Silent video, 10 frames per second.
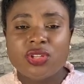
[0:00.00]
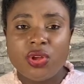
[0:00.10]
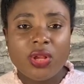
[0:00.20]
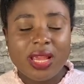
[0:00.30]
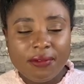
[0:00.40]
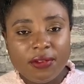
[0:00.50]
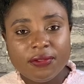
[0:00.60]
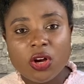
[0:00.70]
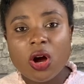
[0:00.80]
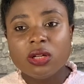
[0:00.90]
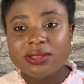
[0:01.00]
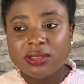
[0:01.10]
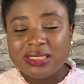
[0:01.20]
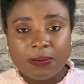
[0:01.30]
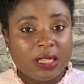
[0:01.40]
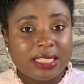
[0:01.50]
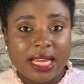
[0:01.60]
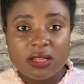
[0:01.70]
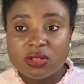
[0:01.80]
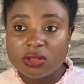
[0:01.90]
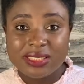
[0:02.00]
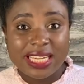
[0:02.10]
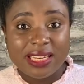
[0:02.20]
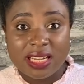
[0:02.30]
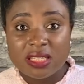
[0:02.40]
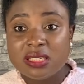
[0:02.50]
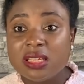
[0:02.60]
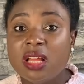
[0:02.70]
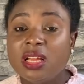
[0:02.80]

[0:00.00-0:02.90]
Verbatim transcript: if you've got split ends or dead ends